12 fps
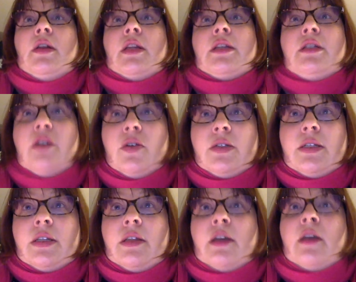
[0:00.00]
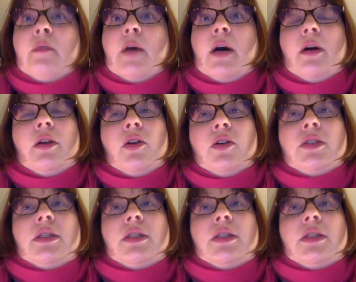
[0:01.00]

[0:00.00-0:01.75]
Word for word: There's lots to think about and lots to